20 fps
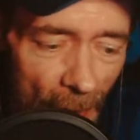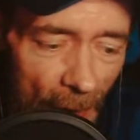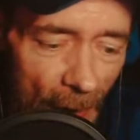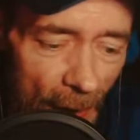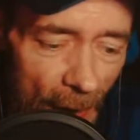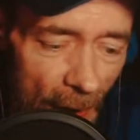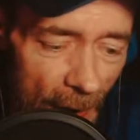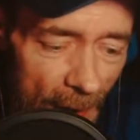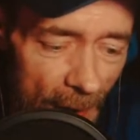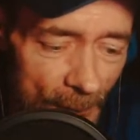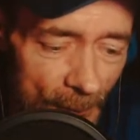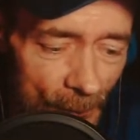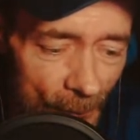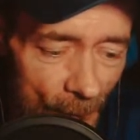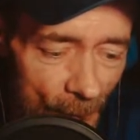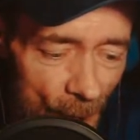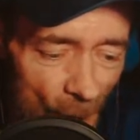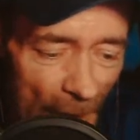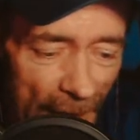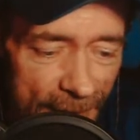In
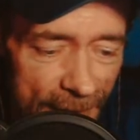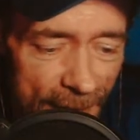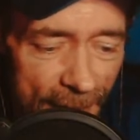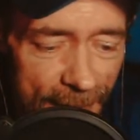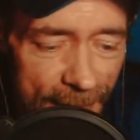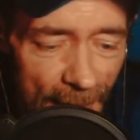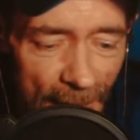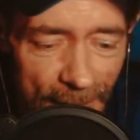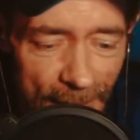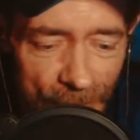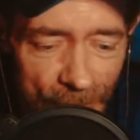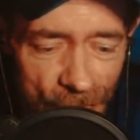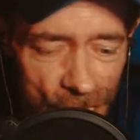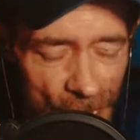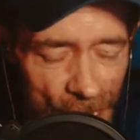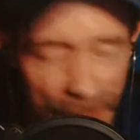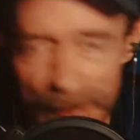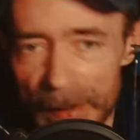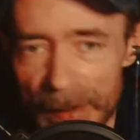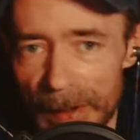fact, at times,
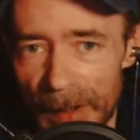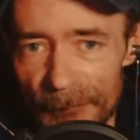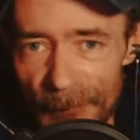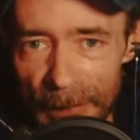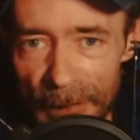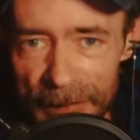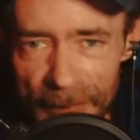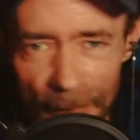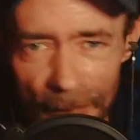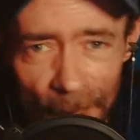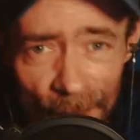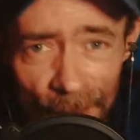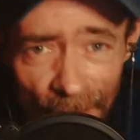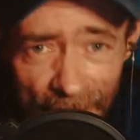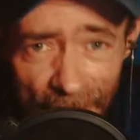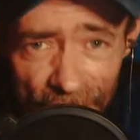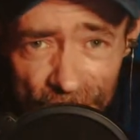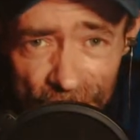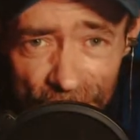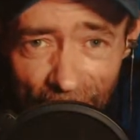I find her very
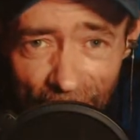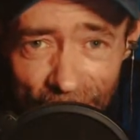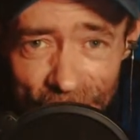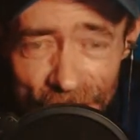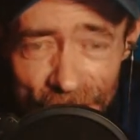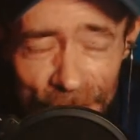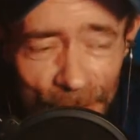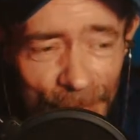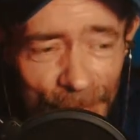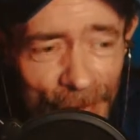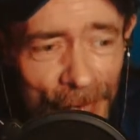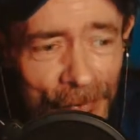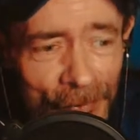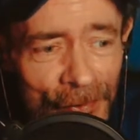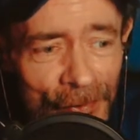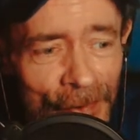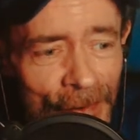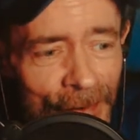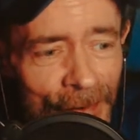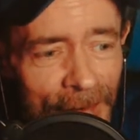strange and weird.
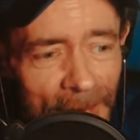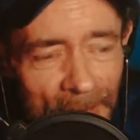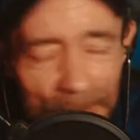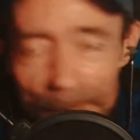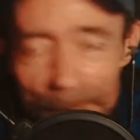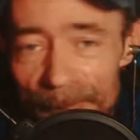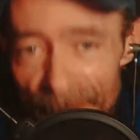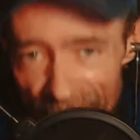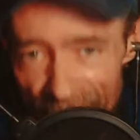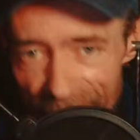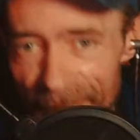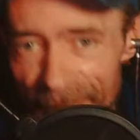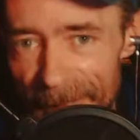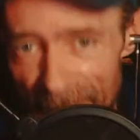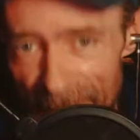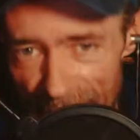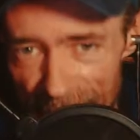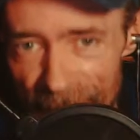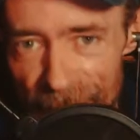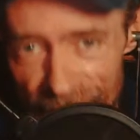But
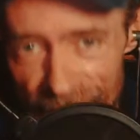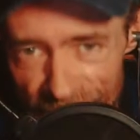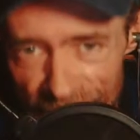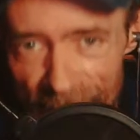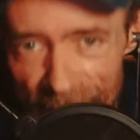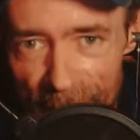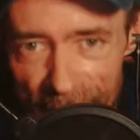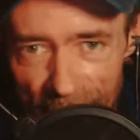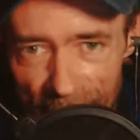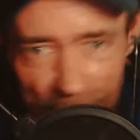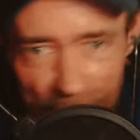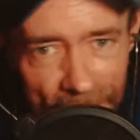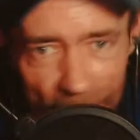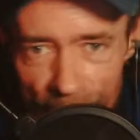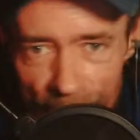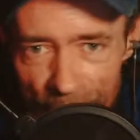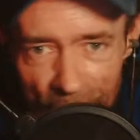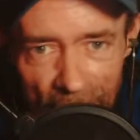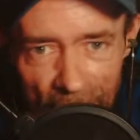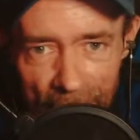that's
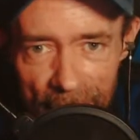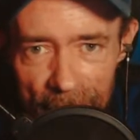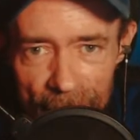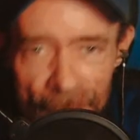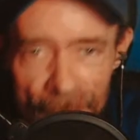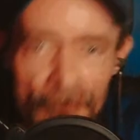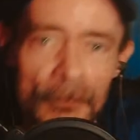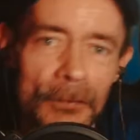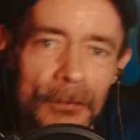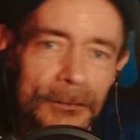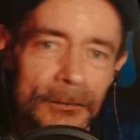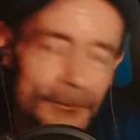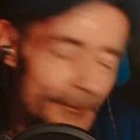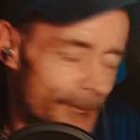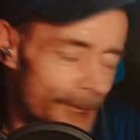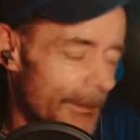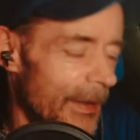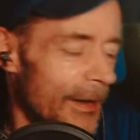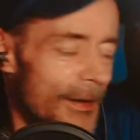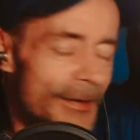about it. So
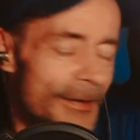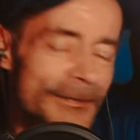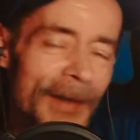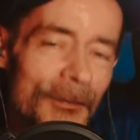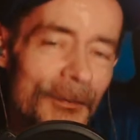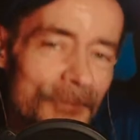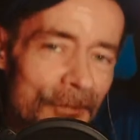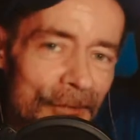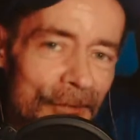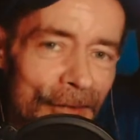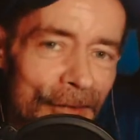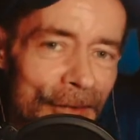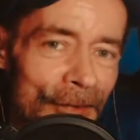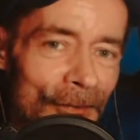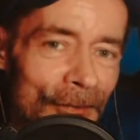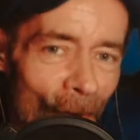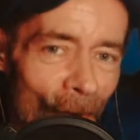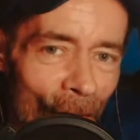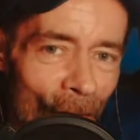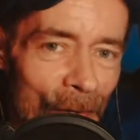that was a really
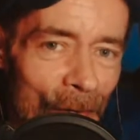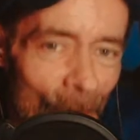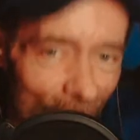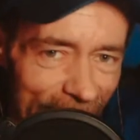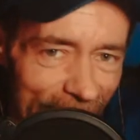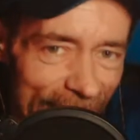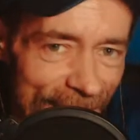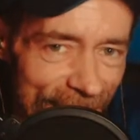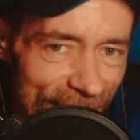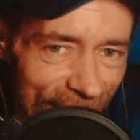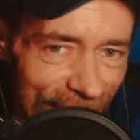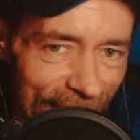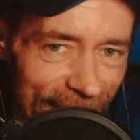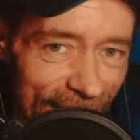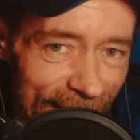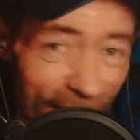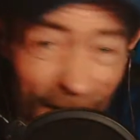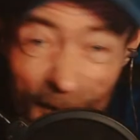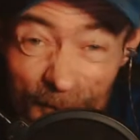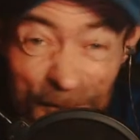long way of saying
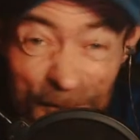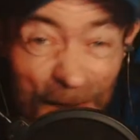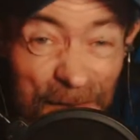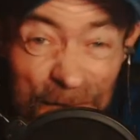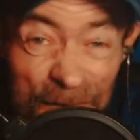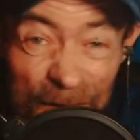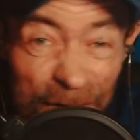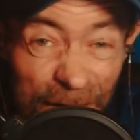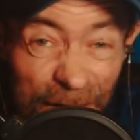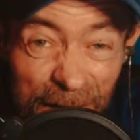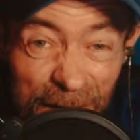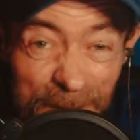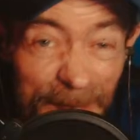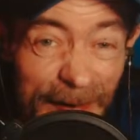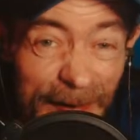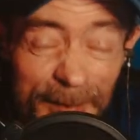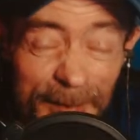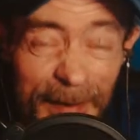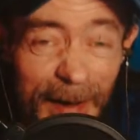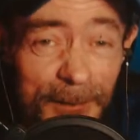that. I've never really been
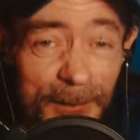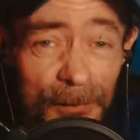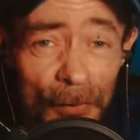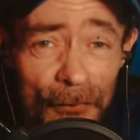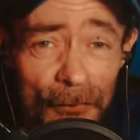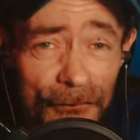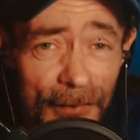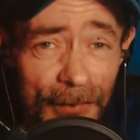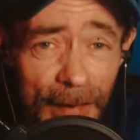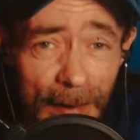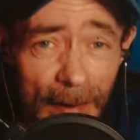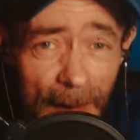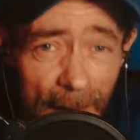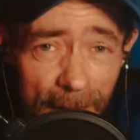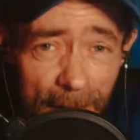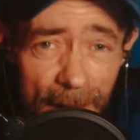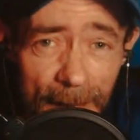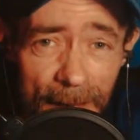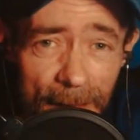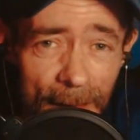a big music guy.
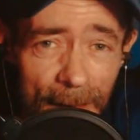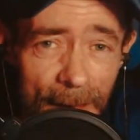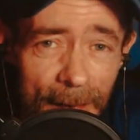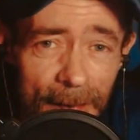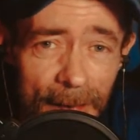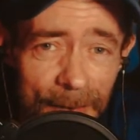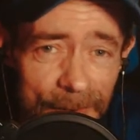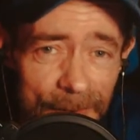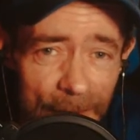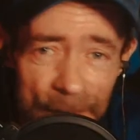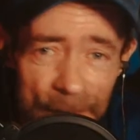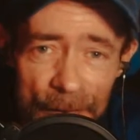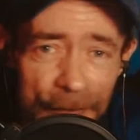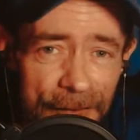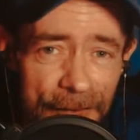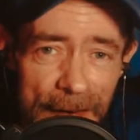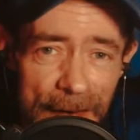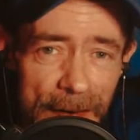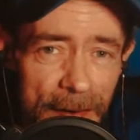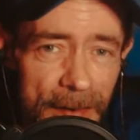Never
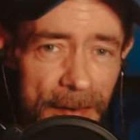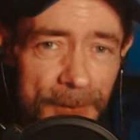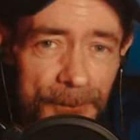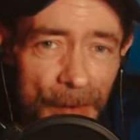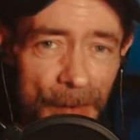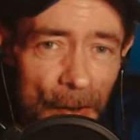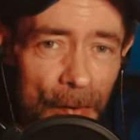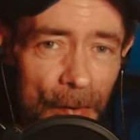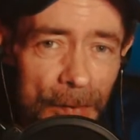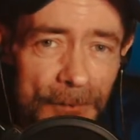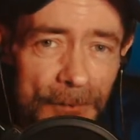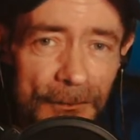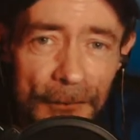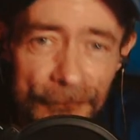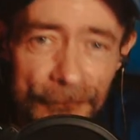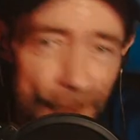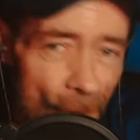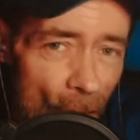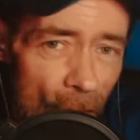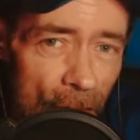taken it beyond the
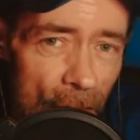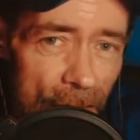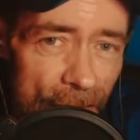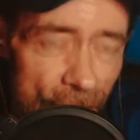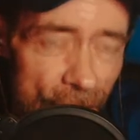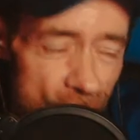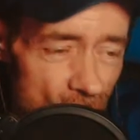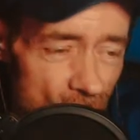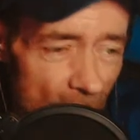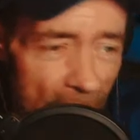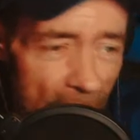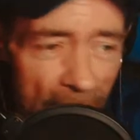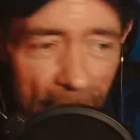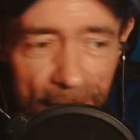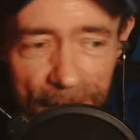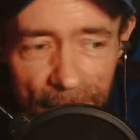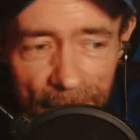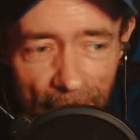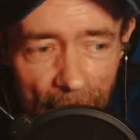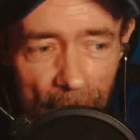song, the track,
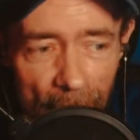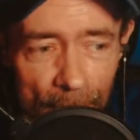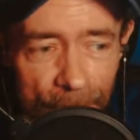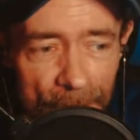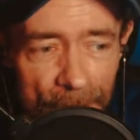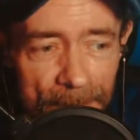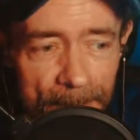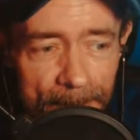the album.